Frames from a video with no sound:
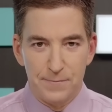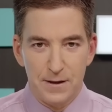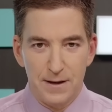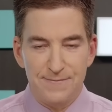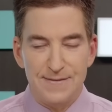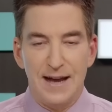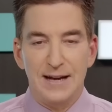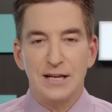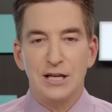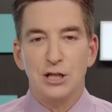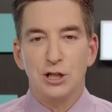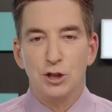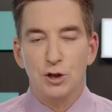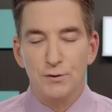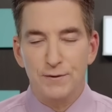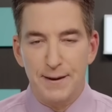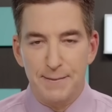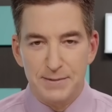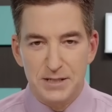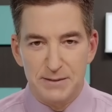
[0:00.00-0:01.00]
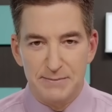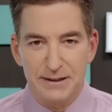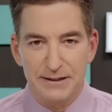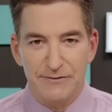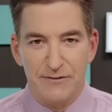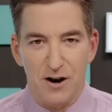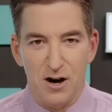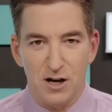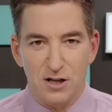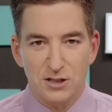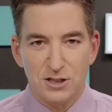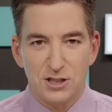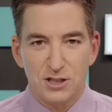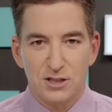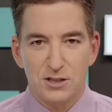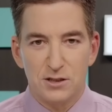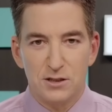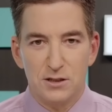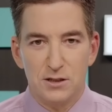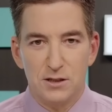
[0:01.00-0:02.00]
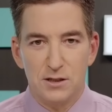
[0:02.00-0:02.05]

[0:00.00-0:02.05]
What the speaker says: that he knew them to be false,